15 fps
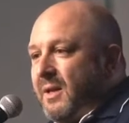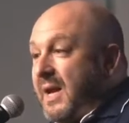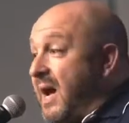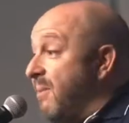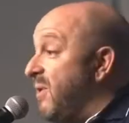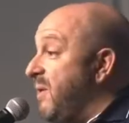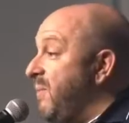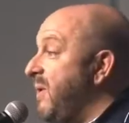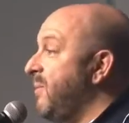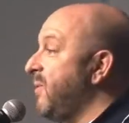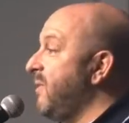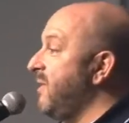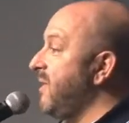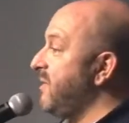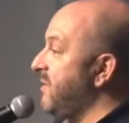And how many
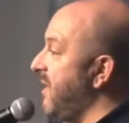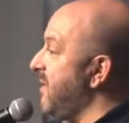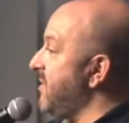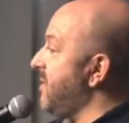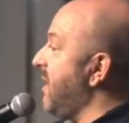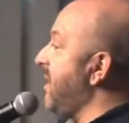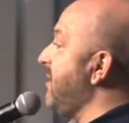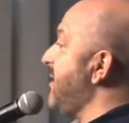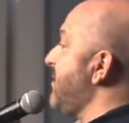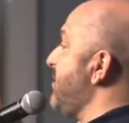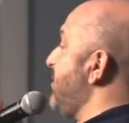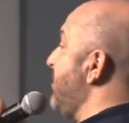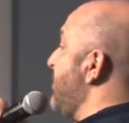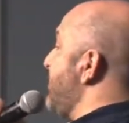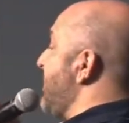people know there's their side,
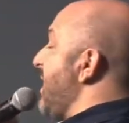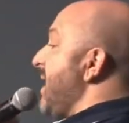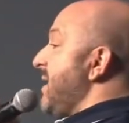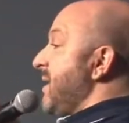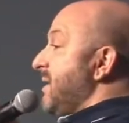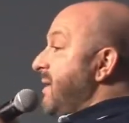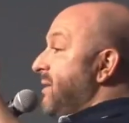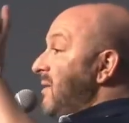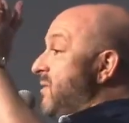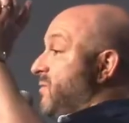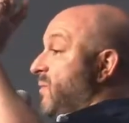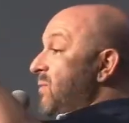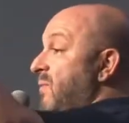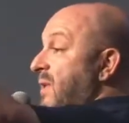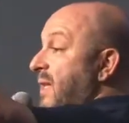there's your side, and then
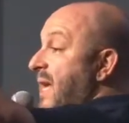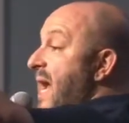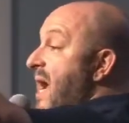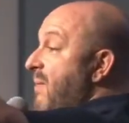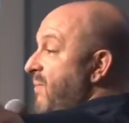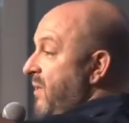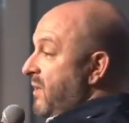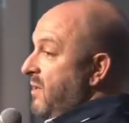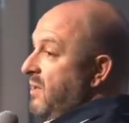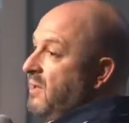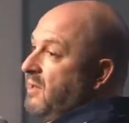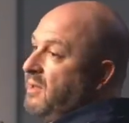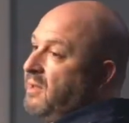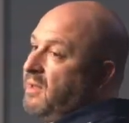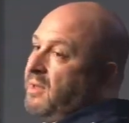there's what really happened?
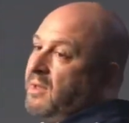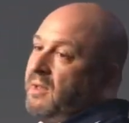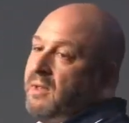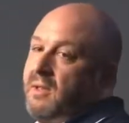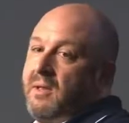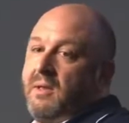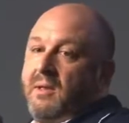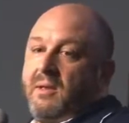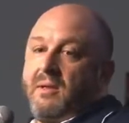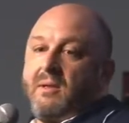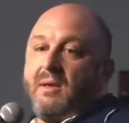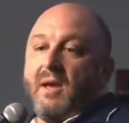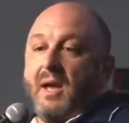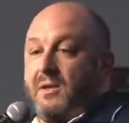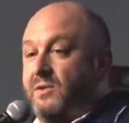
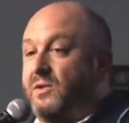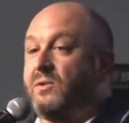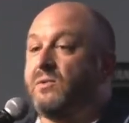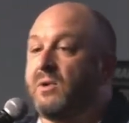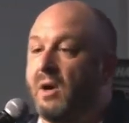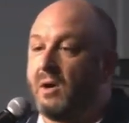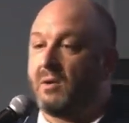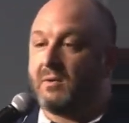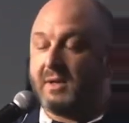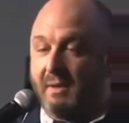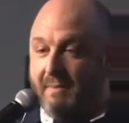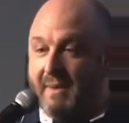And do you know